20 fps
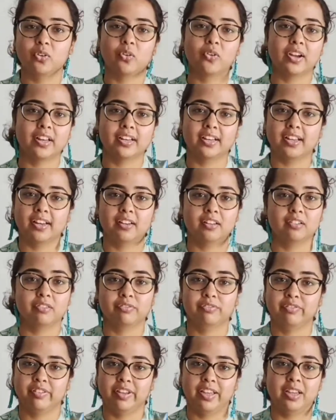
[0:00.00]
go and get a
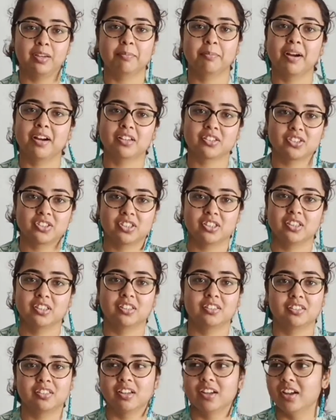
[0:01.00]
fake mark
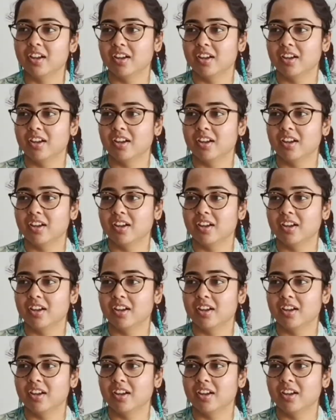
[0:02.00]
sheet,